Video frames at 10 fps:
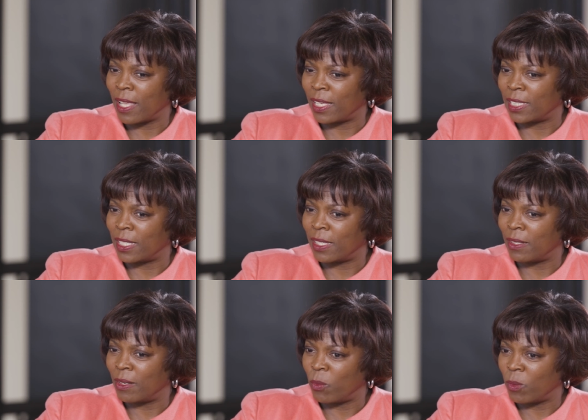
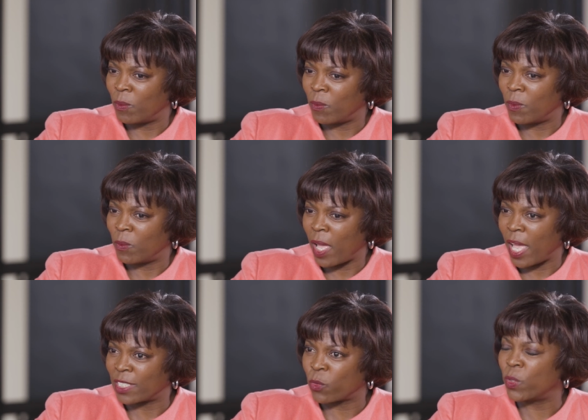and
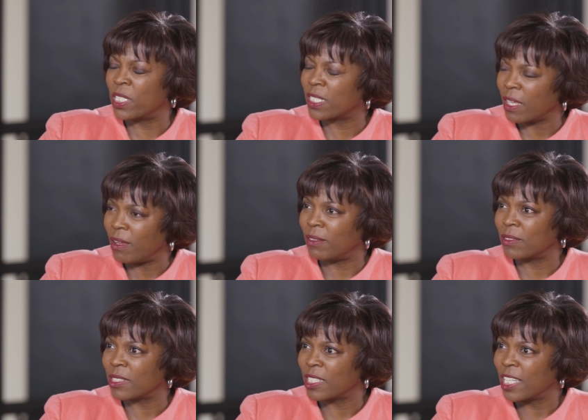as a
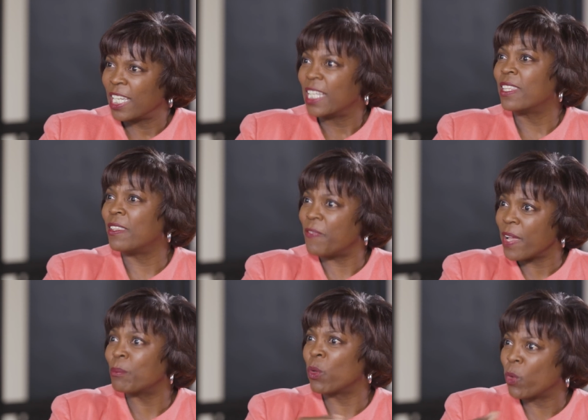result, the
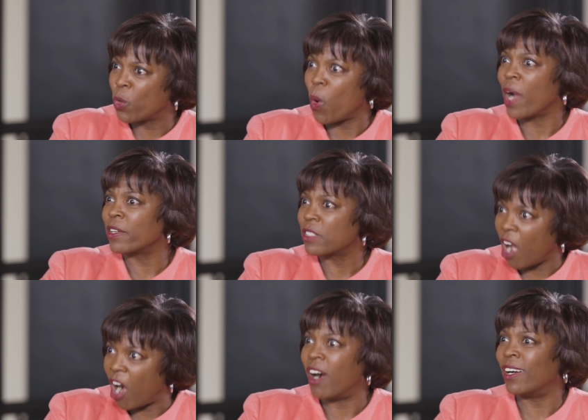family requires
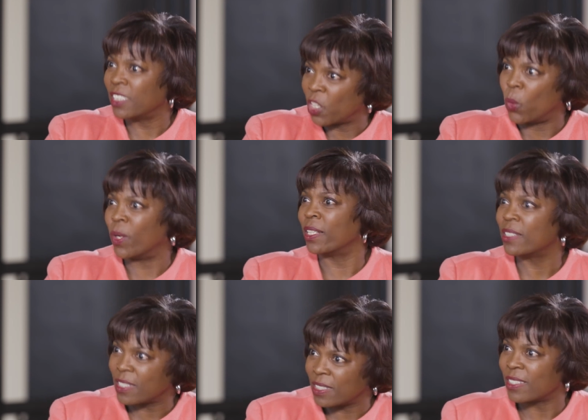ongoing
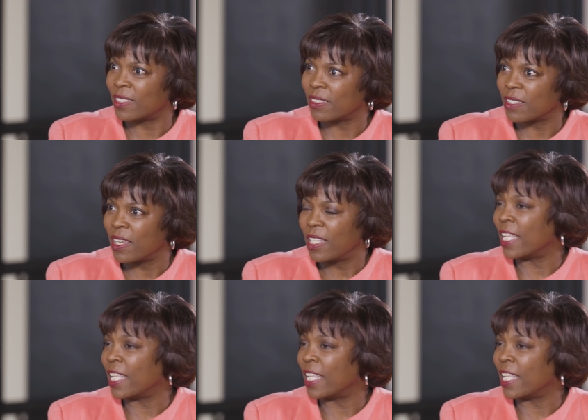assistance.